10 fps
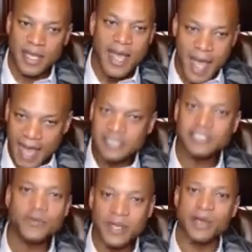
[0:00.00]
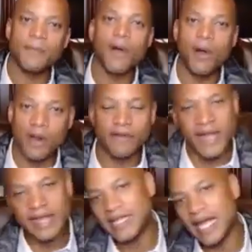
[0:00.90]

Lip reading: has to be a part of that